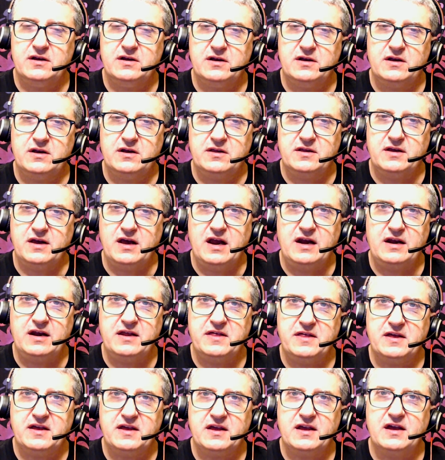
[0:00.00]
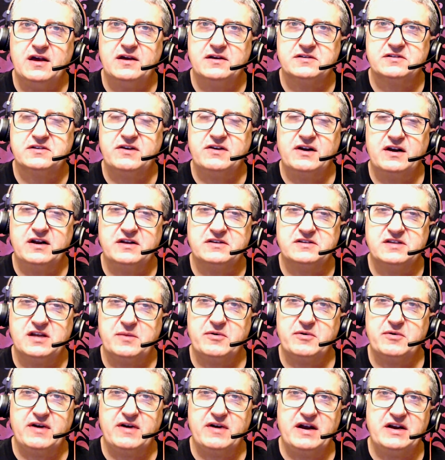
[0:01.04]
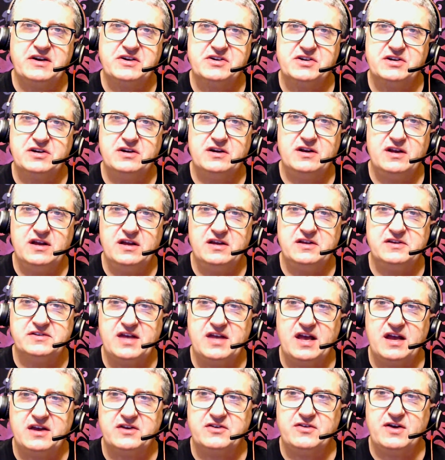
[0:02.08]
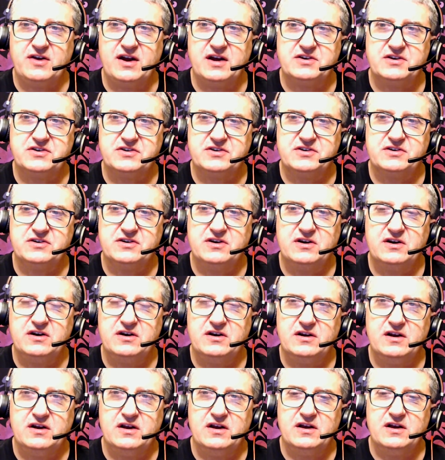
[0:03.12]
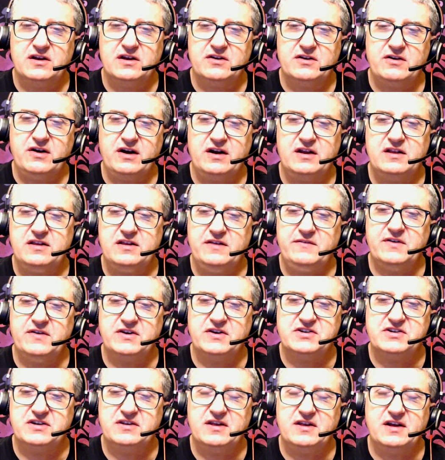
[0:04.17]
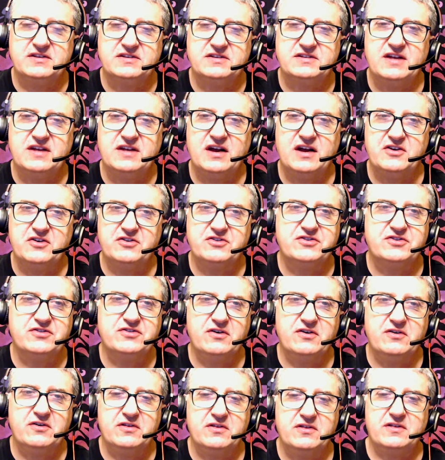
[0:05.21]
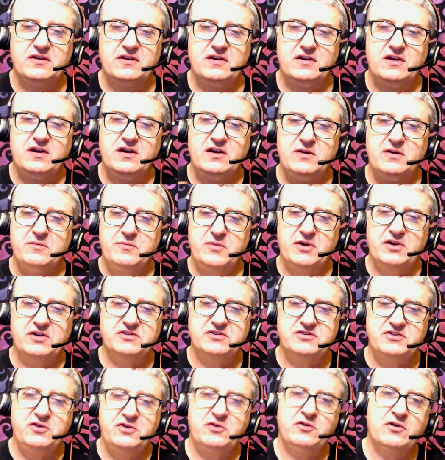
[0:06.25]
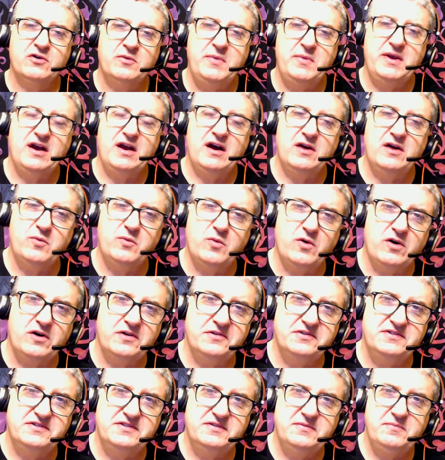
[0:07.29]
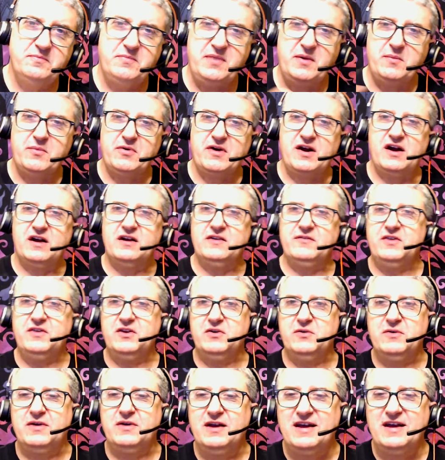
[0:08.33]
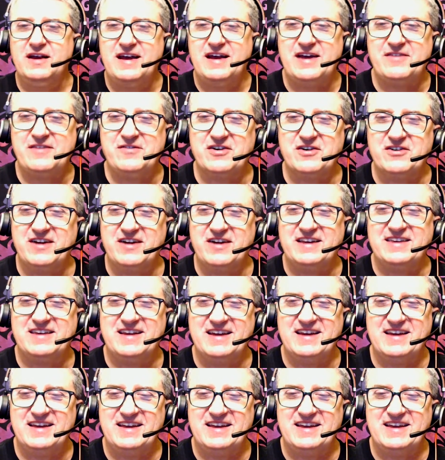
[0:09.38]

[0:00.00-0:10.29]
that anything else creating separation is head trash, creating division, that's not your truth, because you are beyond words. Be proud of you. Have a great day.